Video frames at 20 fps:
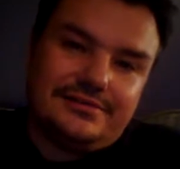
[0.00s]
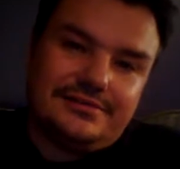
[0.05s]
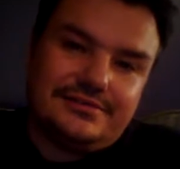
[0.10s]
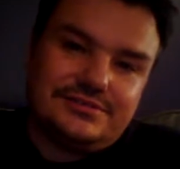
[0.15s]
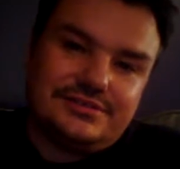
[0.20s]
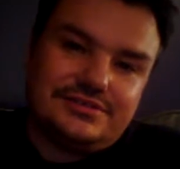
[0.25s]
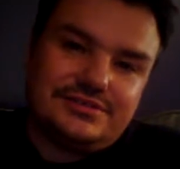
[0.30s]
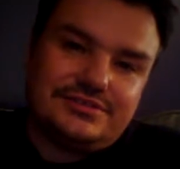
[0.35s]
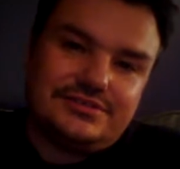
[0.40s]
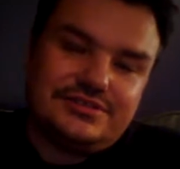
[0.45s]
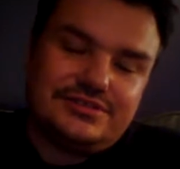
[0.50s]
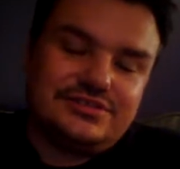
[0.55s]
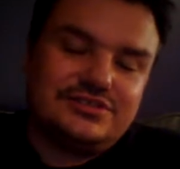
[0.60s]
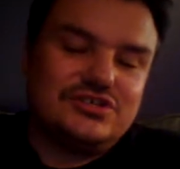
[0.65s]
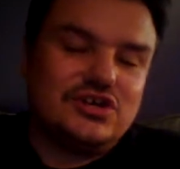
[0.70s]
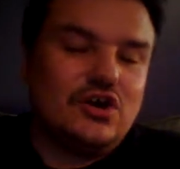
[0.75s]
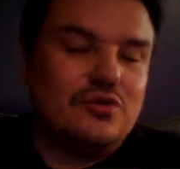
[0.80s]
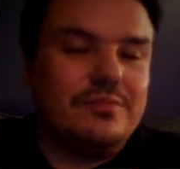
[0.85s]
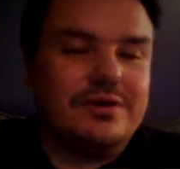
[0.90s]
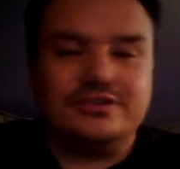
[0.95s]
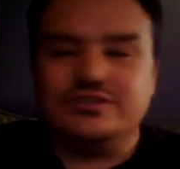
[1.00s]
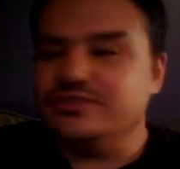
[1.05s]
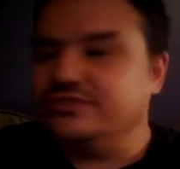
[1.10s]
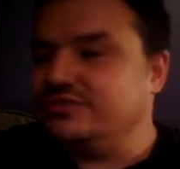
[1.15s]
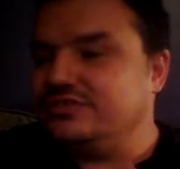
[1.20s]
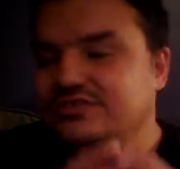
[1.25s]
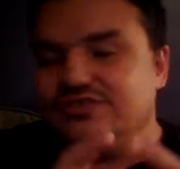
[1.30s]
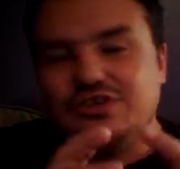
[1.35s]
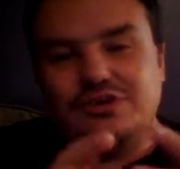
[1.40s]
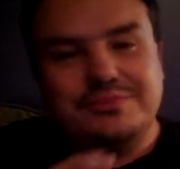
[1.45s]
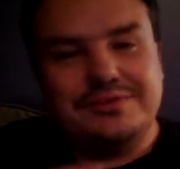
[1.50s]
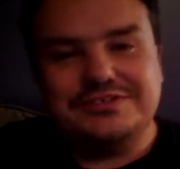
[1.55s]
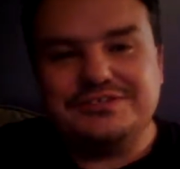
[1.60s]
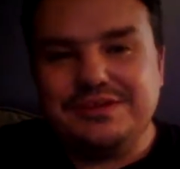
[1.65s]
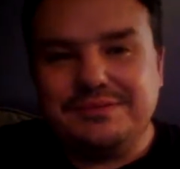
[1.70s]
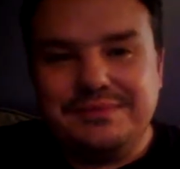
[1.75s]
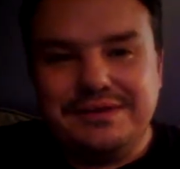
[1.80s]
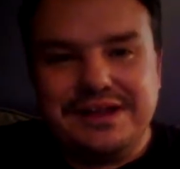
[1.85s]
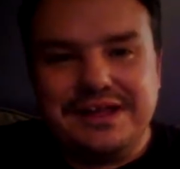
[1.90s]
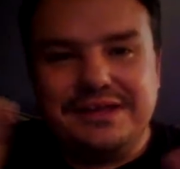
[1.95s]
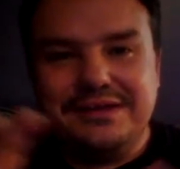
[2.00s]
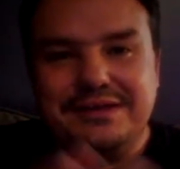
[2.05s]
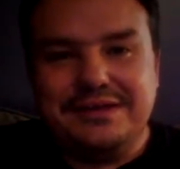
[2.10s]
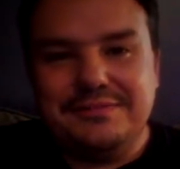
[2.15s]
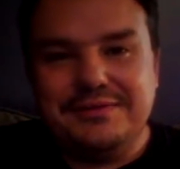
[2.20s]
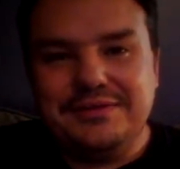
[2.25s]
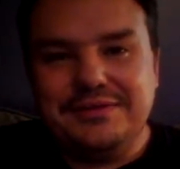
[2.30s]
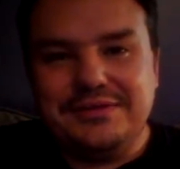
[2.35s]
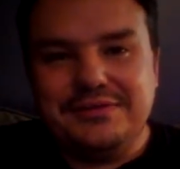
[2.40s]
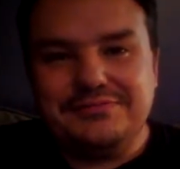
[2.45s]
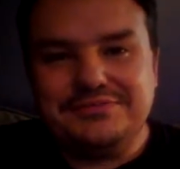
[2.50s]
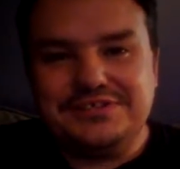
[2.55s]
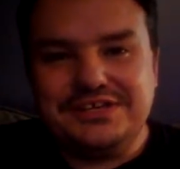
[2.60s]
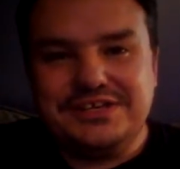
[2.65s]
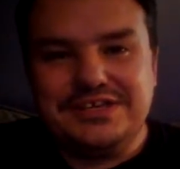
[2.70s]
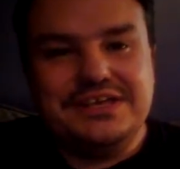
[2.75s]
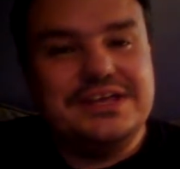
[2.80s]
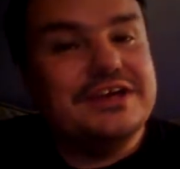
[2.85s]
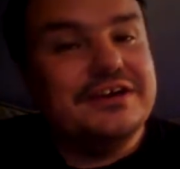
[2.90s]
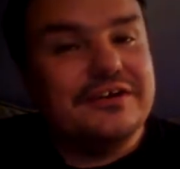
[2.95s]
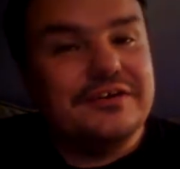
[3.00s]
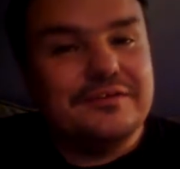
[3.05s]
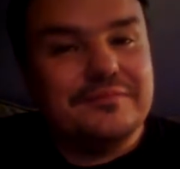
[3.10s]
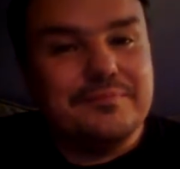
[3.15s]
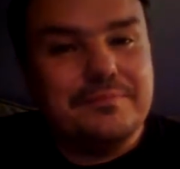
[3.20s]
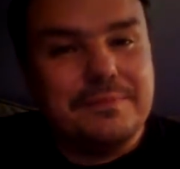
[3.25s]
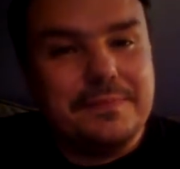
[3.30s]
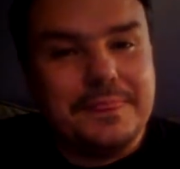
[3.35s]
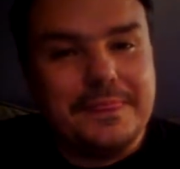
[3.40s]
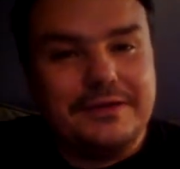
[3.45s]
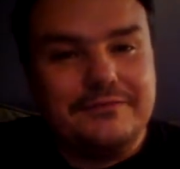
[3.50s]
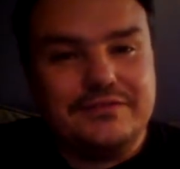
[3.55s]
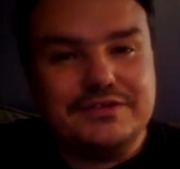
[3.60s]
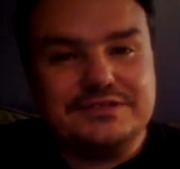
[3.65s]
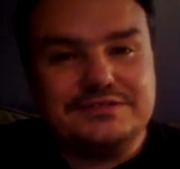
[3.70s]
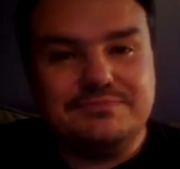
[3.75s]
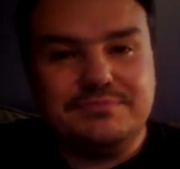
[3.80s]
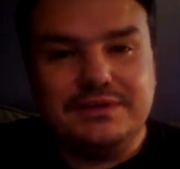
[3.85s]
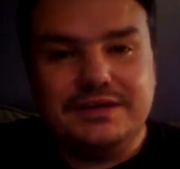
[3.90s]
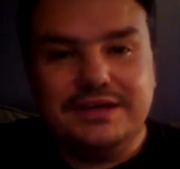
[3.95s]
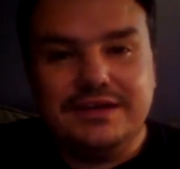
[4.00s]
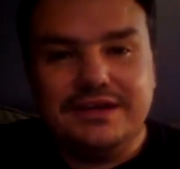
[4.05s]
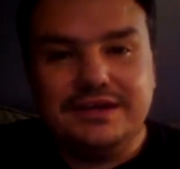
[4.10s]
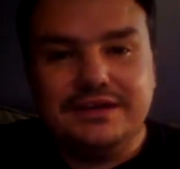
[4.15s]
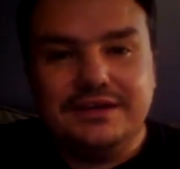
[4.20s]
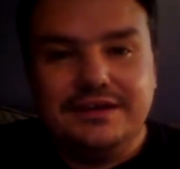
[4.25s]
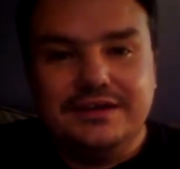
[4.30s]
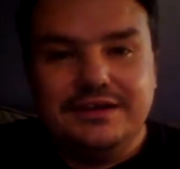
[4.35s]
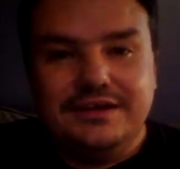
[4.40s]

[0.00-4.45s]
Just so much. I mean, it was a year of us being